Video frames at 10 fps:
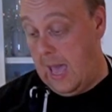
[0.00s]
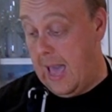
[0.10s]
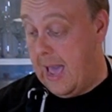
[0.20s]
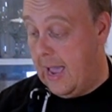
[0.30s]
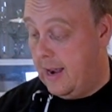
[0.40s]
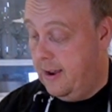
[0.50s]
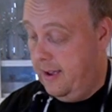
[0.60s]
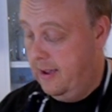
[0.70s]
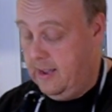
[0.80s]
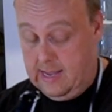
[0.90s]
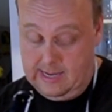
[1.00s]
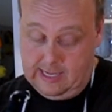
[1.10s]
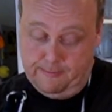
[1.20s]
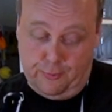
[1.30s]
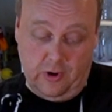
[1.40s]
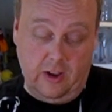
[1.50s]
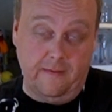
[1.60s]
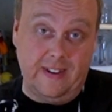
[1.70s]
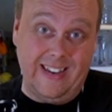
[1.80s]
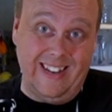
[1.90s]
And a sprig
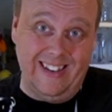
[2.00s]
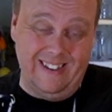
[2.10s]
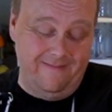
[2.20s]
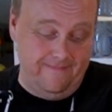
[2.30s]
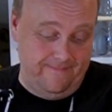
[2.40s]
of dill,